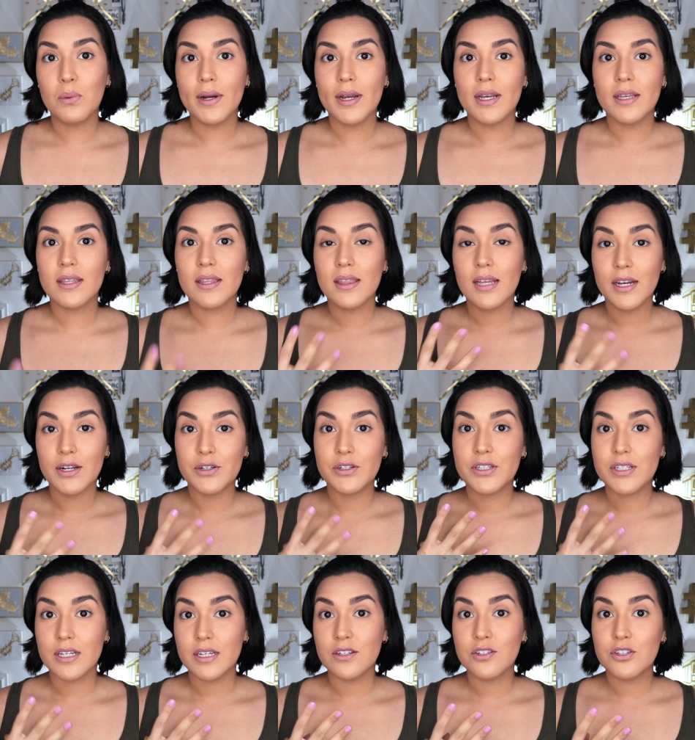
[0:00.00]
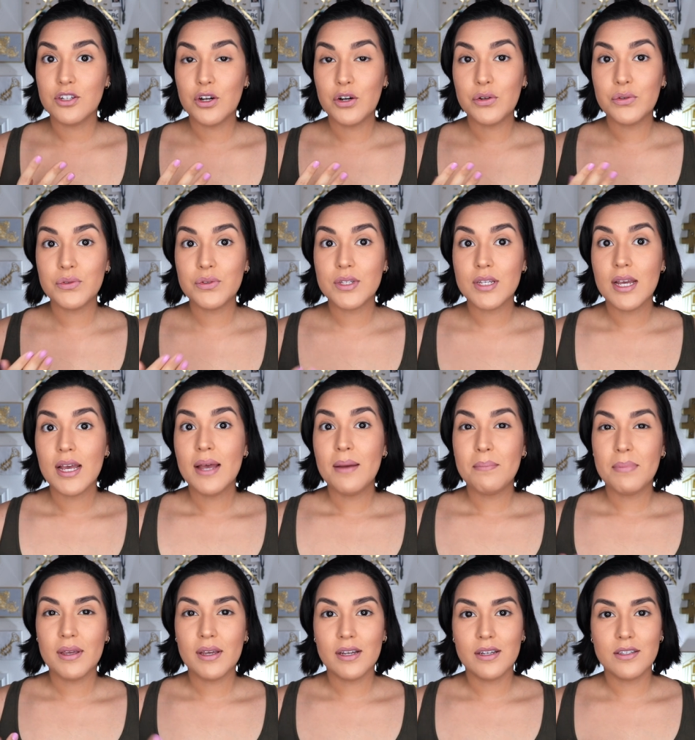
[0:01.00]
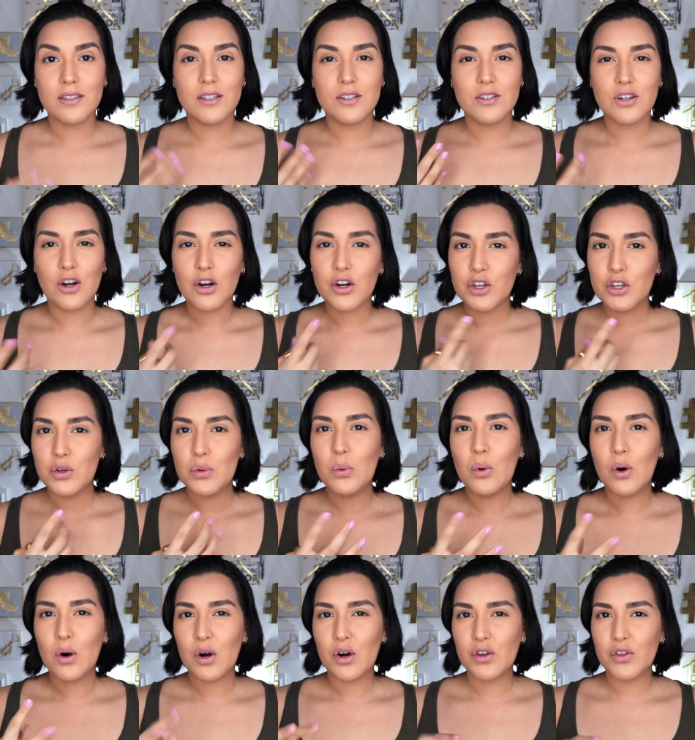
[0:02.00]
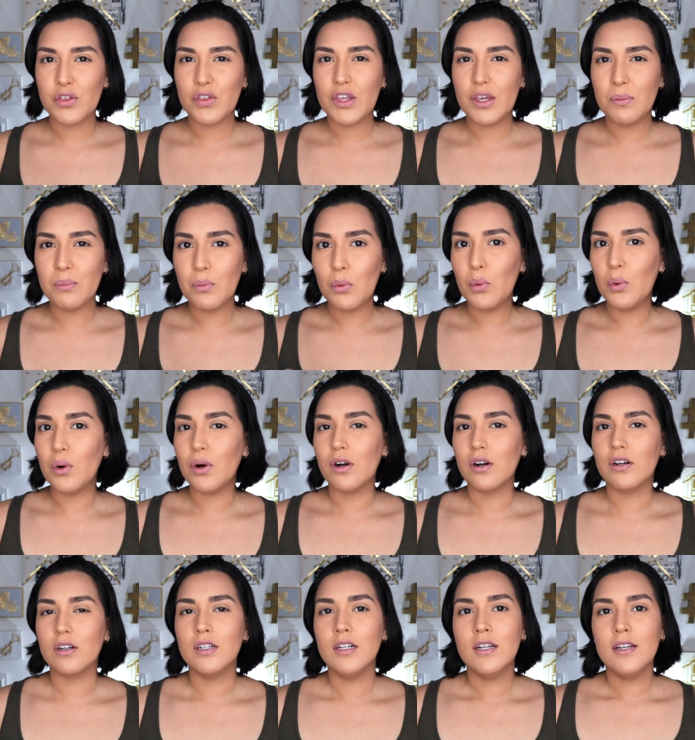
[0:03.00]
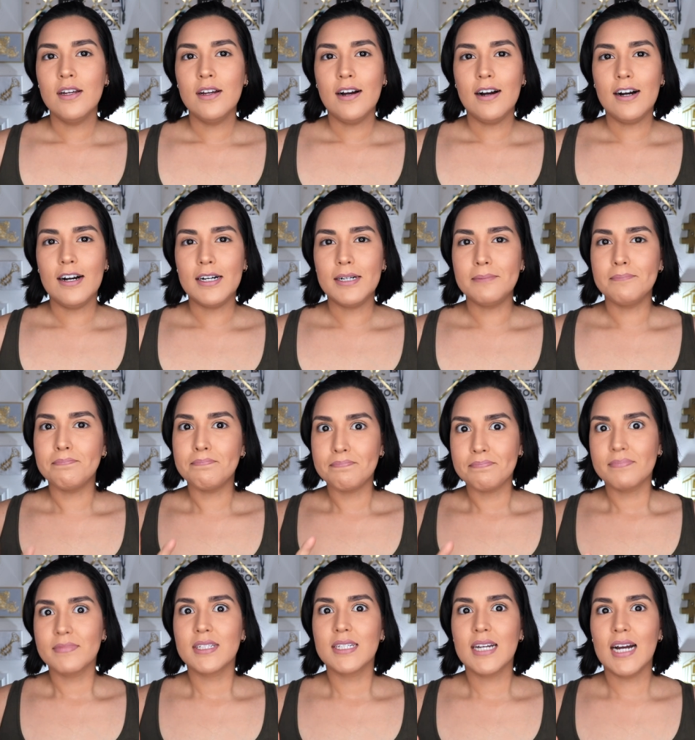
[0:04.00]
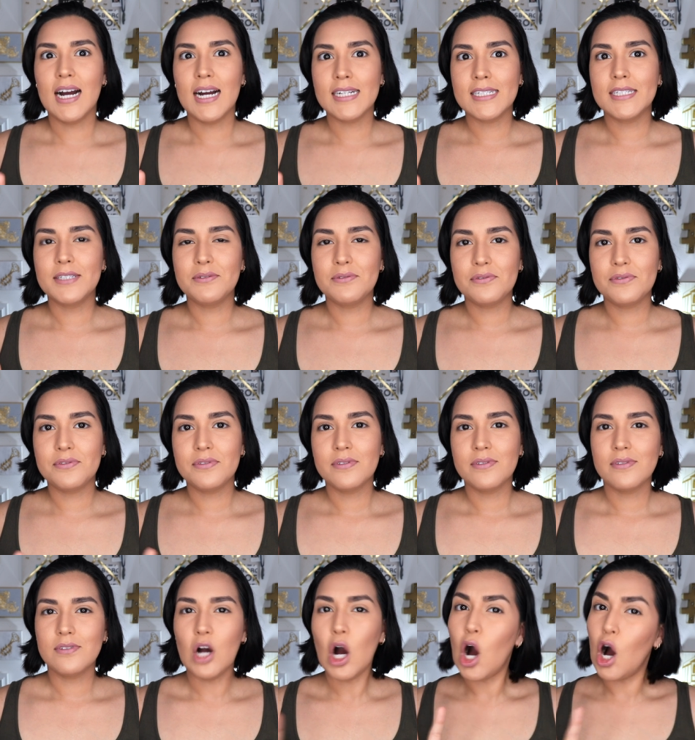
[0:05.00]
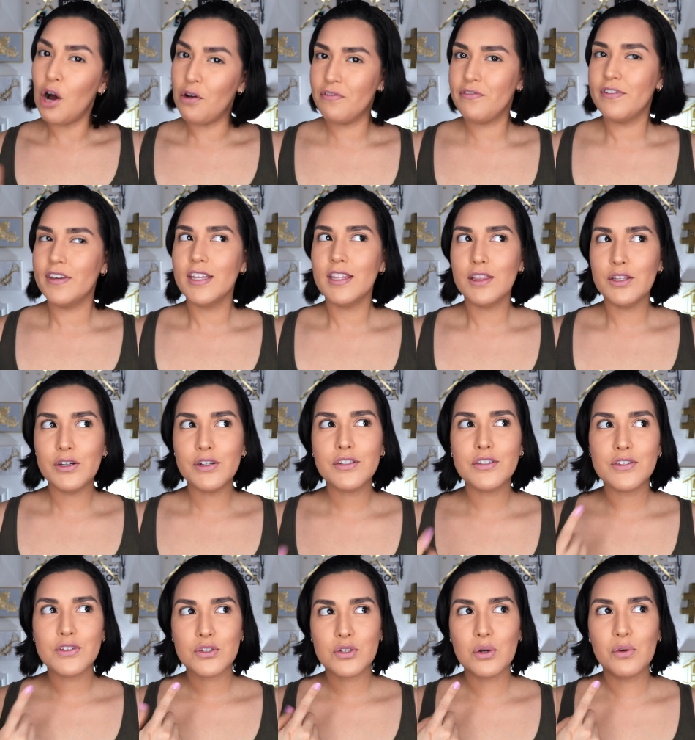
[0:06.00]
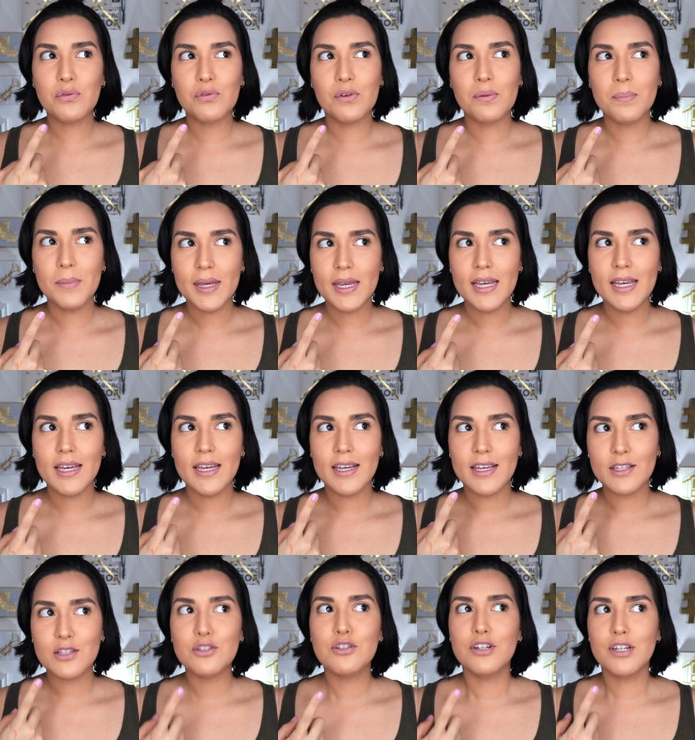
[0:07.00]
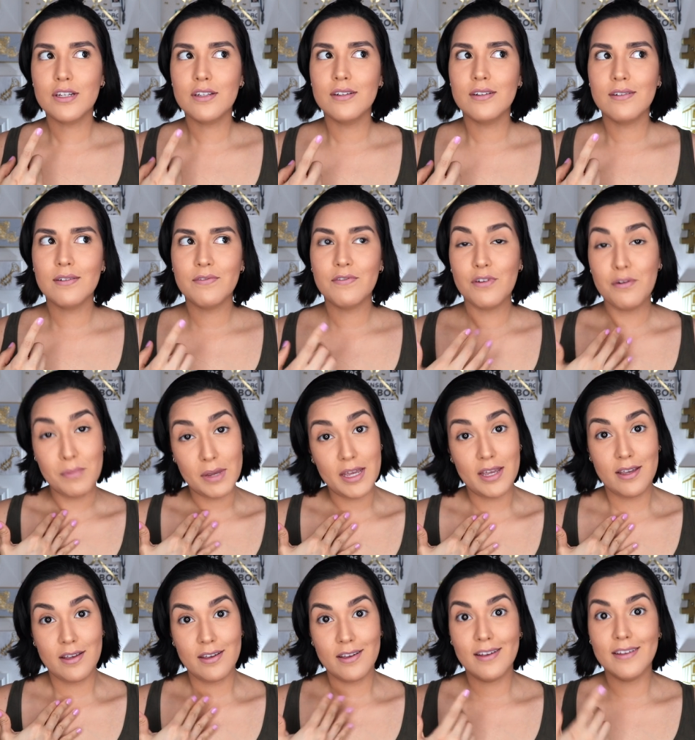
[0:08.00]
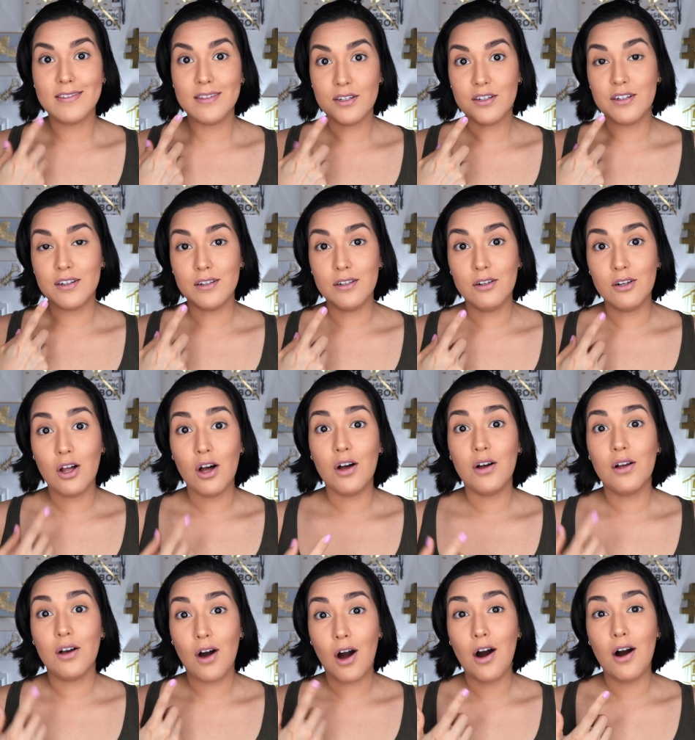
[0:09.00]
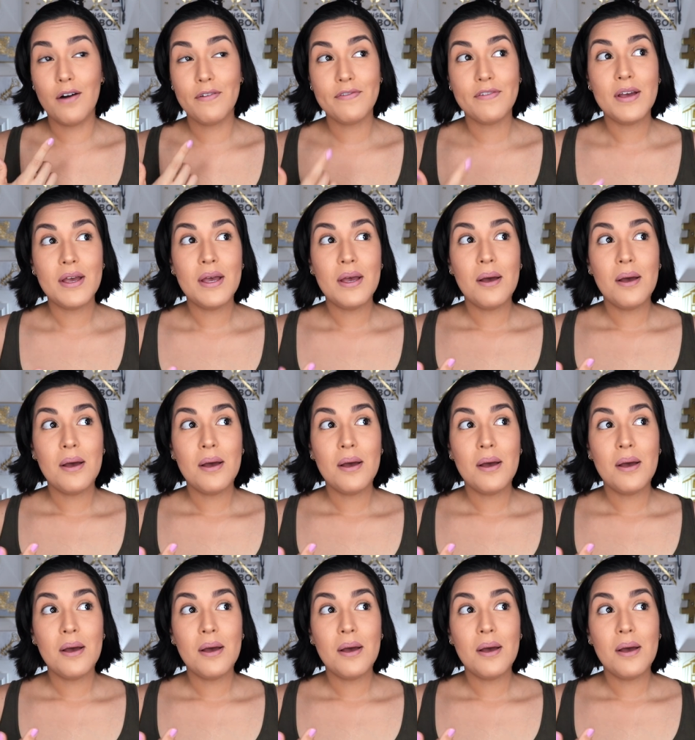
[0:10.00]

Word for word: with lighter skin tones because the darker you are, the more um, kind of off it looks. So for me, it's looking, for me, it's looking a little off,